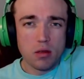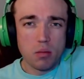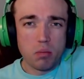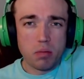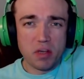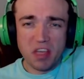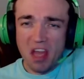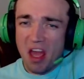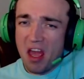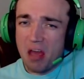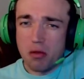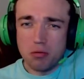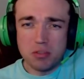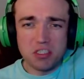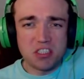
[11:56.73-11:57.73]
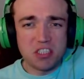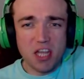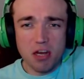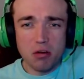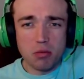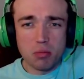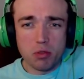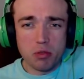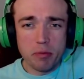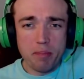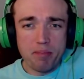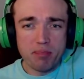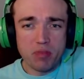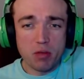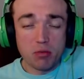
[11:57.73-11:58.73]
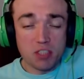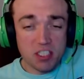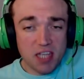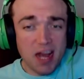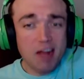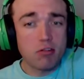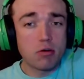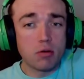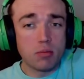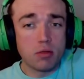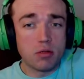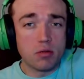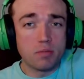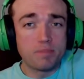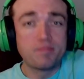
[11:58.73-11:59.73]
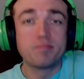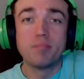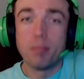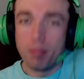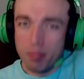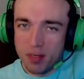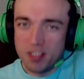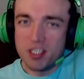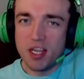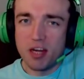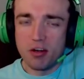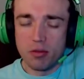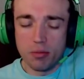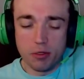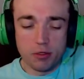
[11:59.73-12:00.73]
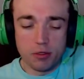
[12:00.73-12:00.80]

yeah, it was terrible. It was tolerable, but terrible.